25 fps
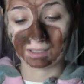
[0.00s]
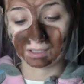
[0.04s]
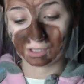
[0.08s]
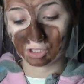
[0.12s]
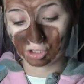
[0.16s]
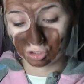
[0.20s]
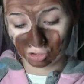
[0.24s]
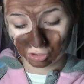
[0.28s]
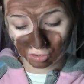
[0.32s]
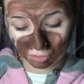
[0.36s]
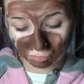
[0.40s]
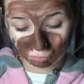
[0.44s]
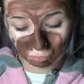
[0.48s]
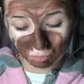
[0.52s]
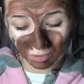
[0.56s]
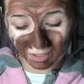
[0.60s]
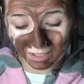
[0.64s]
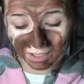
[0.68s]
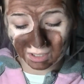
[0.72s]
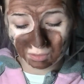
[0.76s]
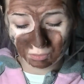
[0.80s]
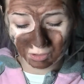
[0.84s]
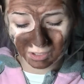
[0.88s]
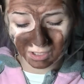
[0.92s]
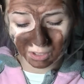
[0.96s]
it's just
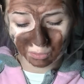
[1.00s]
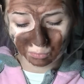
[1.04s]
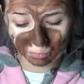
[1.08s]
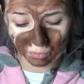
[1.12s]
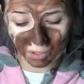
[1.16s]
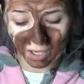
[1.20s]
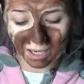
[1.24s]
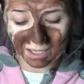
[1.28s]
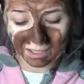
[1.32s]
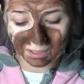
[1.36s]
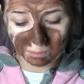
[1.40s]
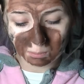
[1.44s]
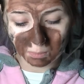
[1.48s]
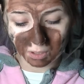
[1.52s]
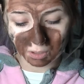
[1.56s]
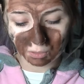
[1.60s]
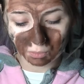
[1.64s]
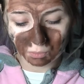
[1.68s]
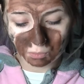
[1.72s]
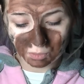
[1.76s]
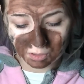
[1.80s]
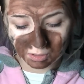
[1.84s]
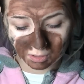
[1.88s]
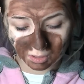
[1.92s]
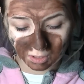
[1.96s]
really finely
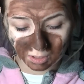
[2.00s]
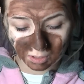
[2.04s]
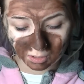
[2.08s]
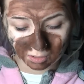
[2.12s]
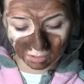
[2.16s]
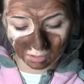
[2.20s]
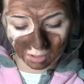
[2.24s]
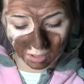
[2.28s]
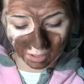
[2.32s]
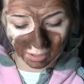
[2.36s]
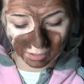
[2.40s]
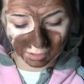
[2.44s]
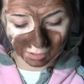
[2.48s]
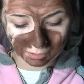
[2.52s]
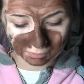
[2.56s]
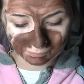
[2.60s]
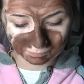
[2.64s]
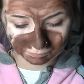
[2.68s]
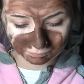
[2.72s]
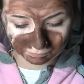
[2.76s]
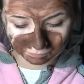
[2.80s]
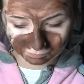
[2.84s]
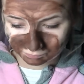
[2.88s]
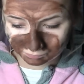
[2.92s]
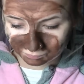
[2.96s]
milled. Like,
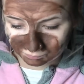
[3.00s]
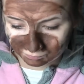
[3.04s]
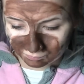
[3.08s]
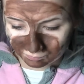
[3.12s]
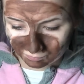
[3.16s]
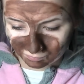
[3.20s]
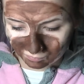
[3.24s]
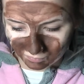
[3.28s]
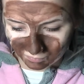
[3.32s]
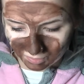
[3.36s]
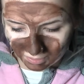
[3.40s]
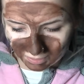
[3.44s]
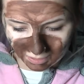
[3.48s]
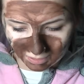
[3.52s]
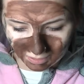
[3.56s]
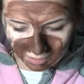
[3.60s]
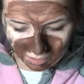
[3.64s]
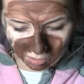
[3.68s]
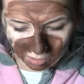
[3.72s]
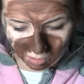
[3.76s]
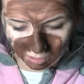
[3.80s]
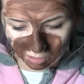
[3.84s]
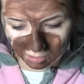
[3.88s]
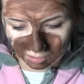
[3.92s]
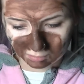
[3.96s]
I
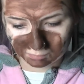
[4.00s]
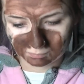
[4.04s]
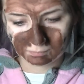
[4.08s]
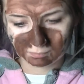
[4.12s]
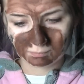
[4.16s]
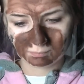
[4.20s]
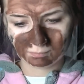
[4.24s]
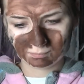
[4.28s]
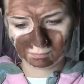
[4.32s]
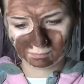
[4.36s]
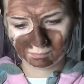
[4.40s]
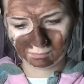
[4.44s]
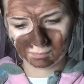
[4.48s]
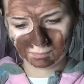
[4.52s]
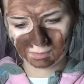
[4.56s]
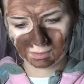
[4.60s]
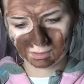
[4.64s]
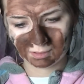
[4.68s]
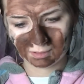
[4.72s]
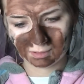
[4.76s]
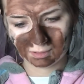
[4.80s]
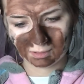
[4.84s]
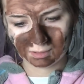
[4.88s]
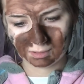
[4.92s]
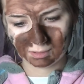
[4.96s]
can't
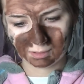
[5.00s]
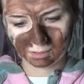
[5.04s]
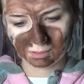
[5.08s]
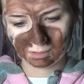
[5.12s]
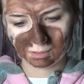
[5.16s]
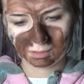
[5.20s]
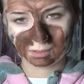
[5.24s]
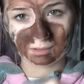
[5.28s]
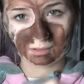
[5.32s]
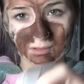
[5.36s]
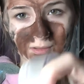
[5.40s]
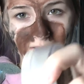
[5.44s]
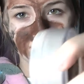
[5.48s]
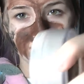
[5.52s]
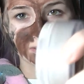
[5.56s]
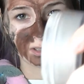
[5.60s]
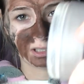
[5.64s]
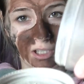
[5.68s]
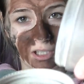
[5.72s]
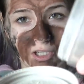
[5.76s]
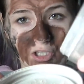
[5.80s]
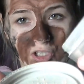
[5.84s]
really